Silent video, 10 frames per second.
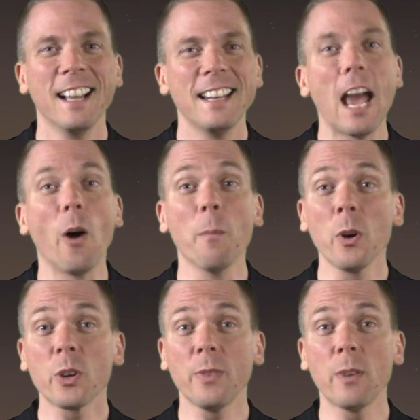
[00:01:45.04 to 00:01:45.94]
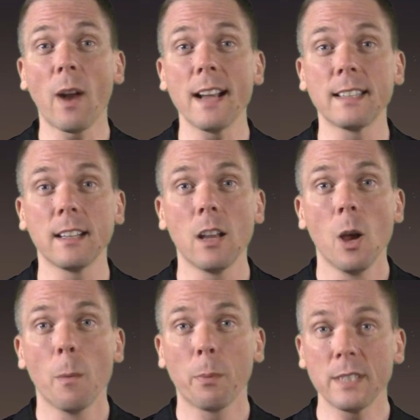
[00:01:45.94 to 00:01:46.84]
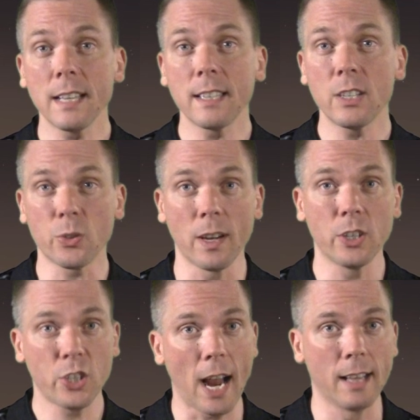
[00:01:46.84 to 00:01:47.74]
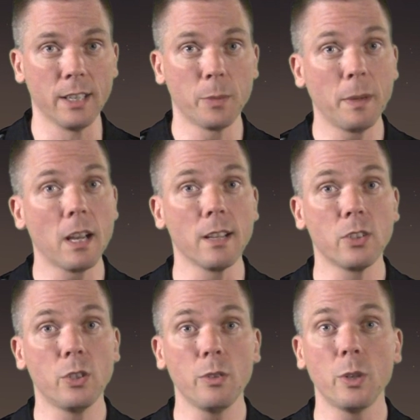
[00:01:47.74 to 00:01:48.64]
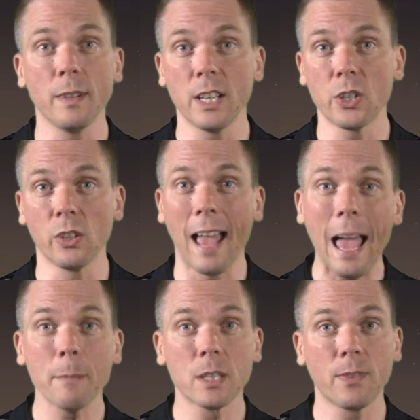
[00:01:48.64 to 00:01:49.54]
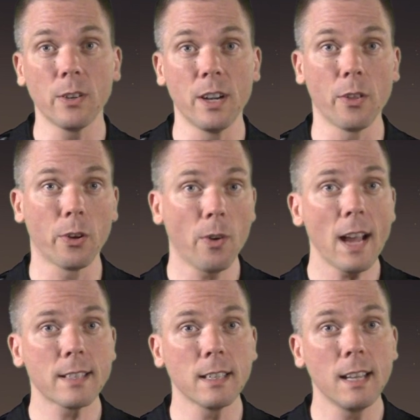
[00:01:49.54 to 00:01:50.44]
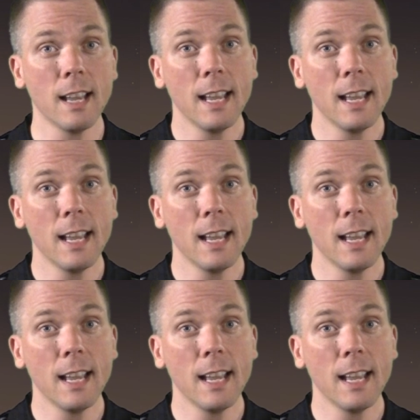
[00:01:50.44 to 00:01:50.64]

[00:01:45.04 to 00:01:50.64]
Now, Mercury rising presents a strange challenge because due to additional atmosphere near the horizon,